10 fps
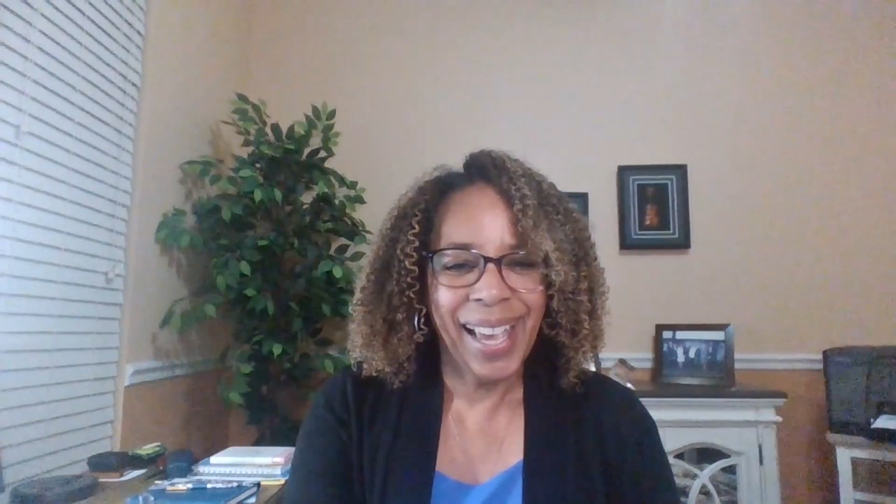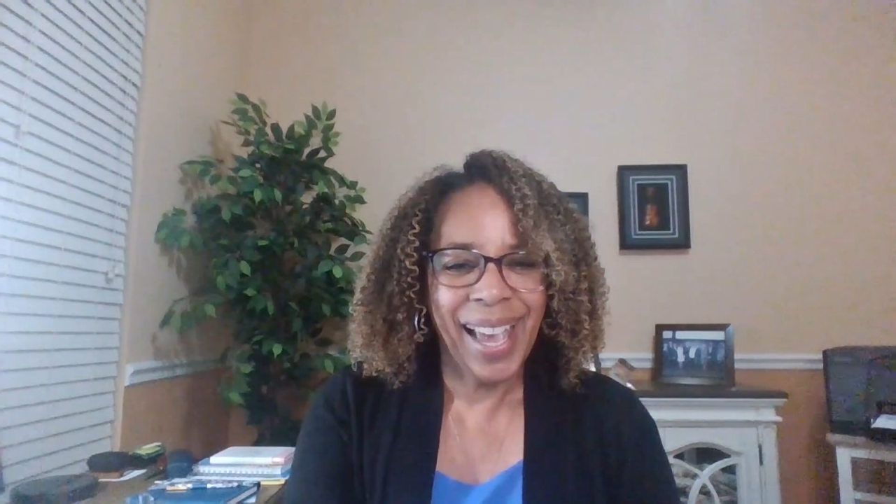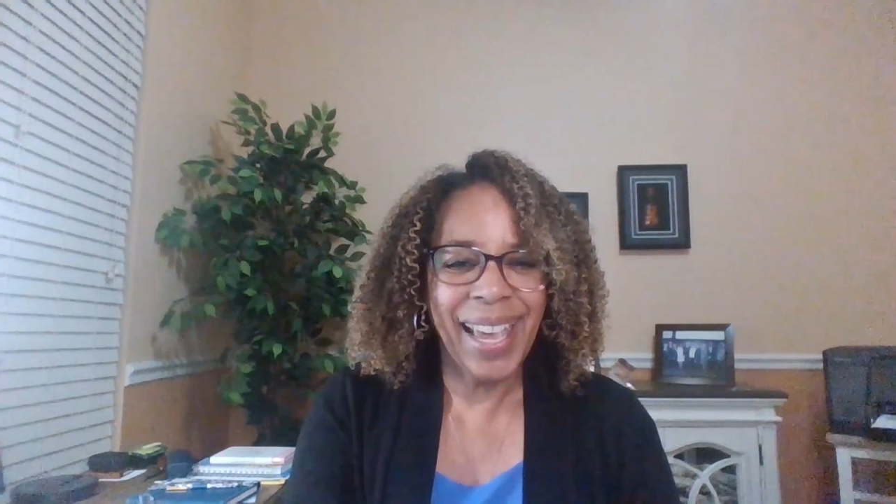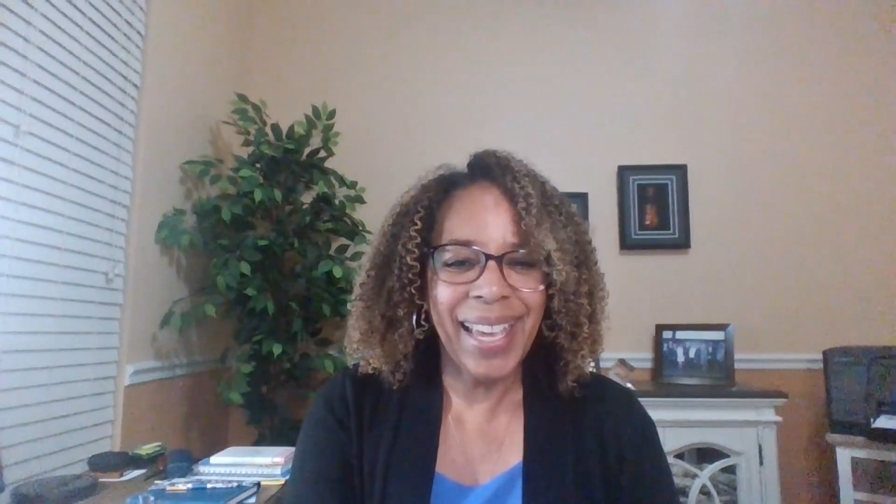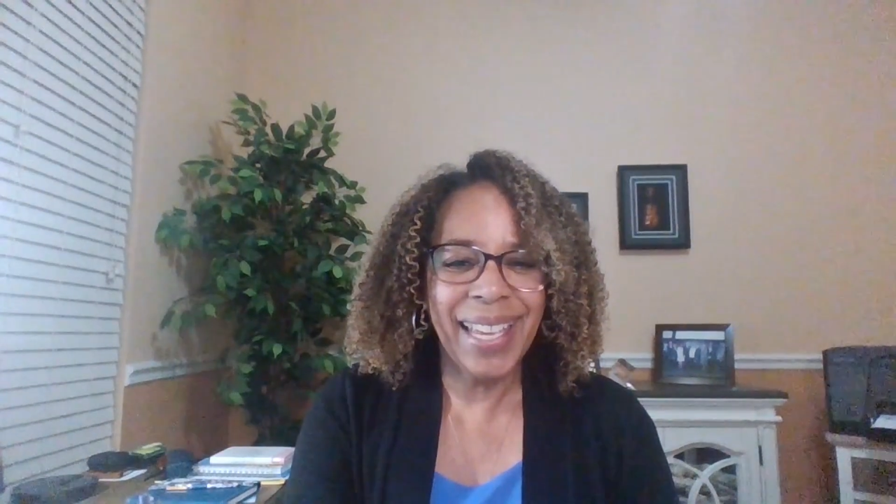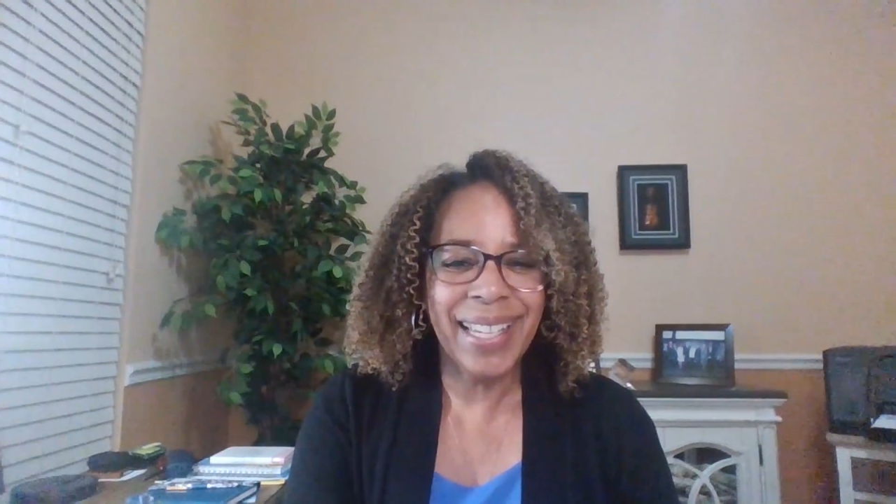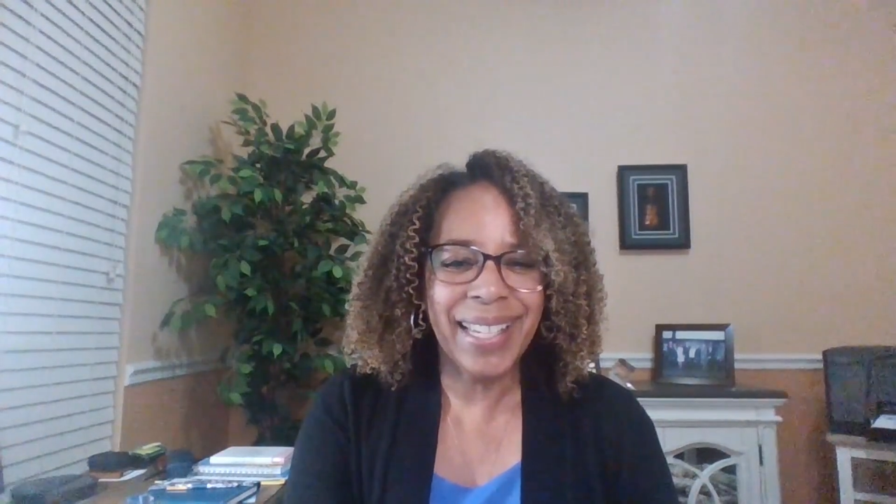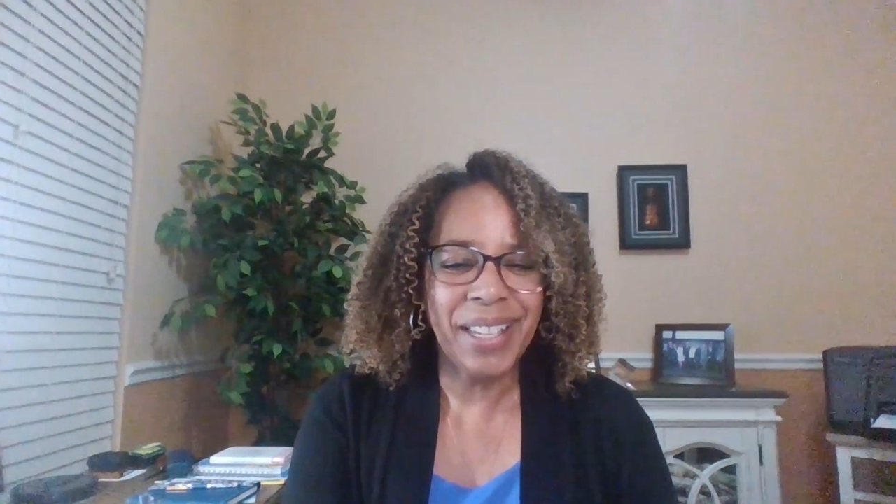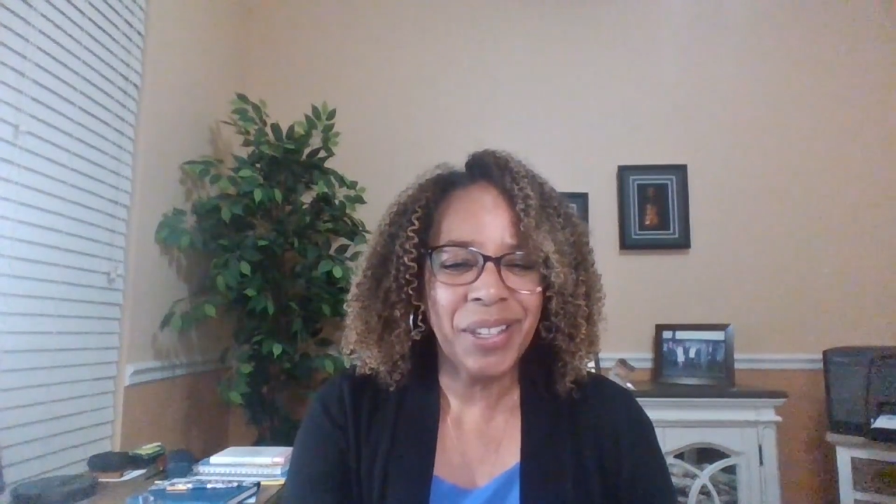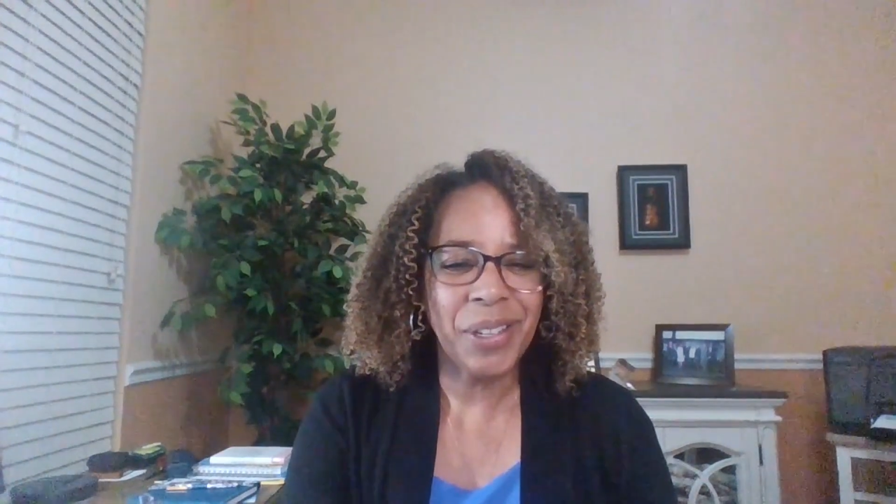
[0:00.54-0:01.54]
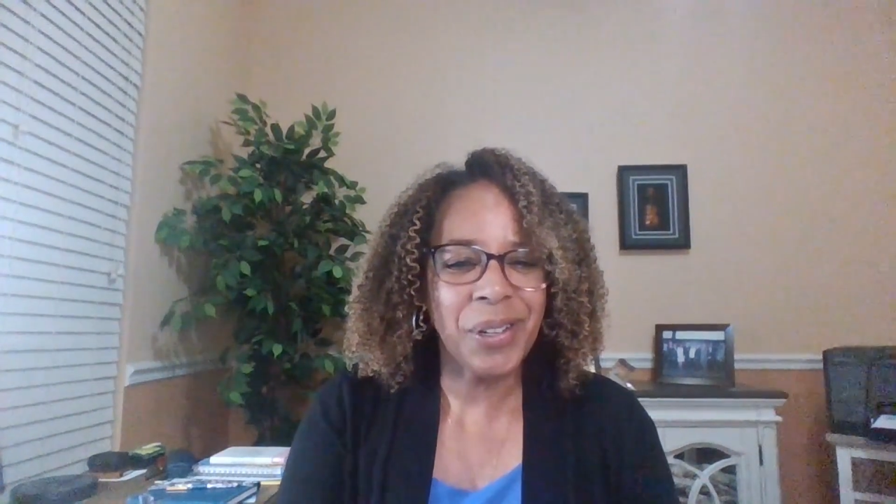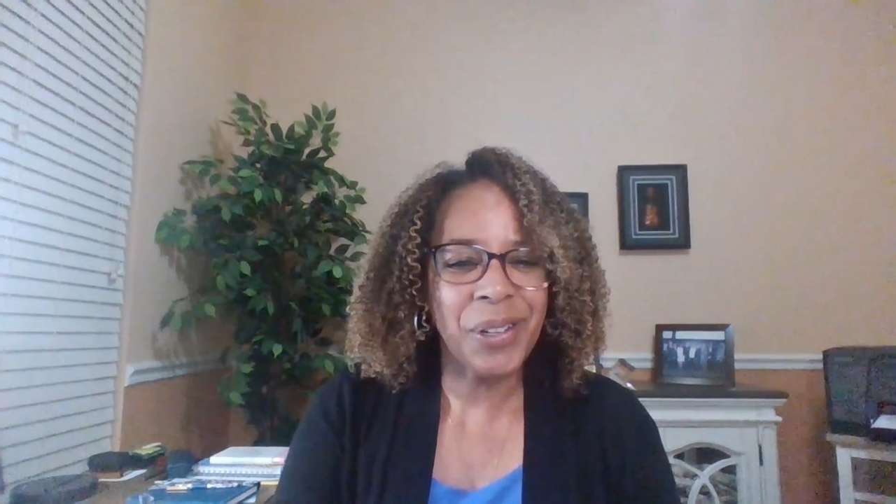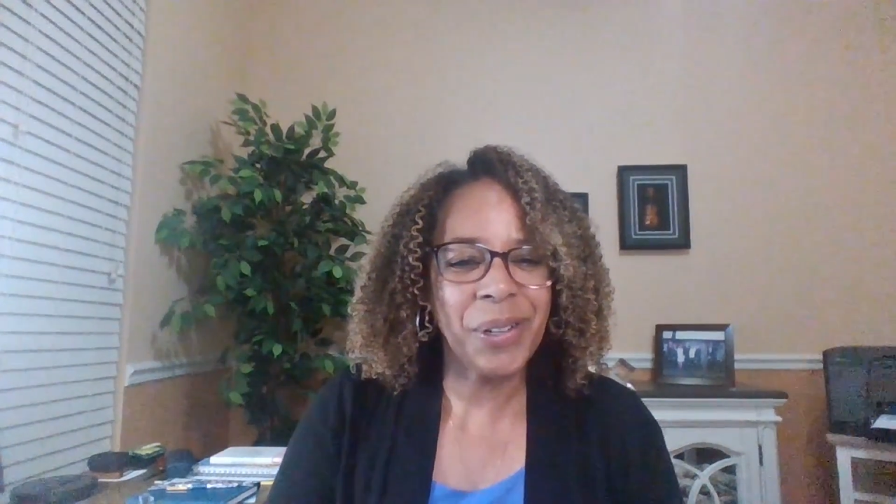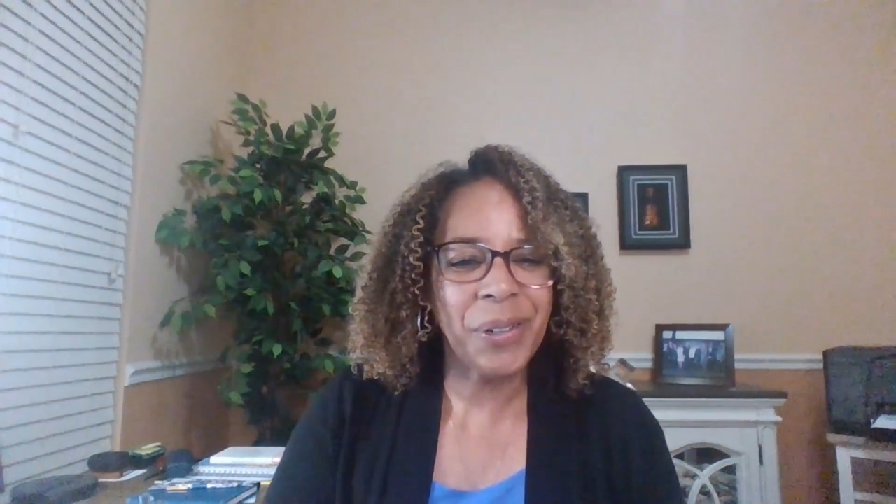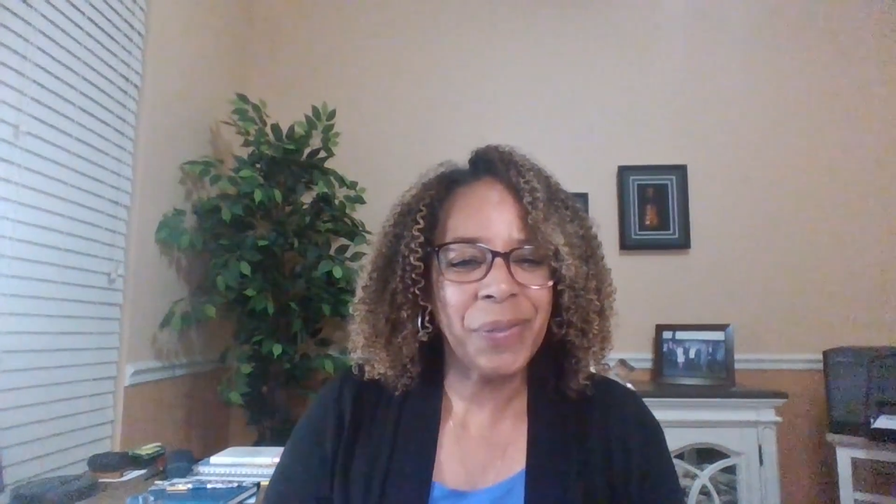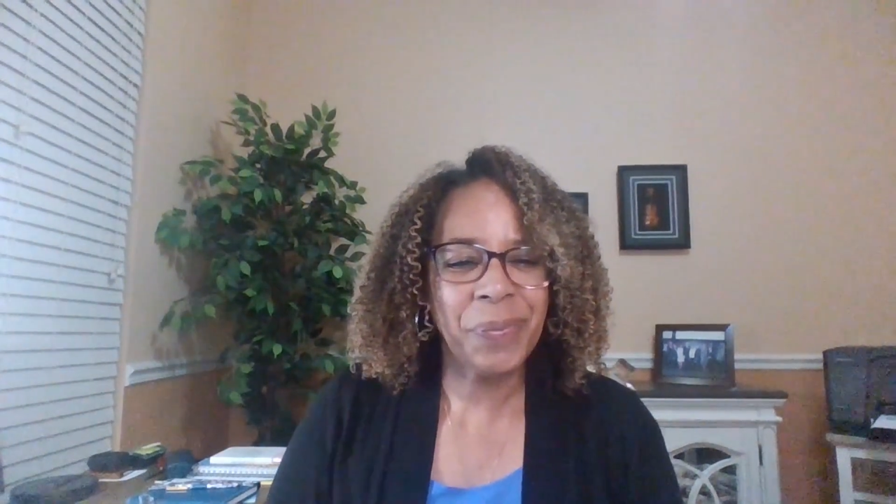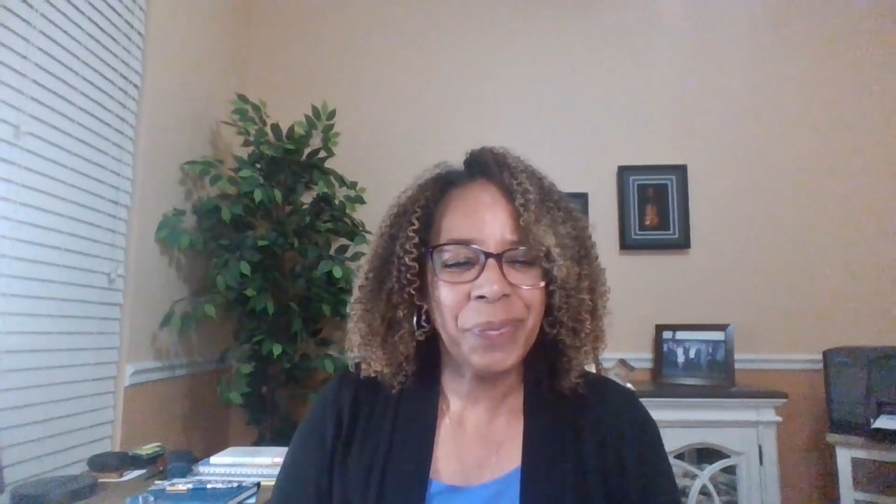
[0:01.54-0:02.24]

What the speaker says: Hey, sister.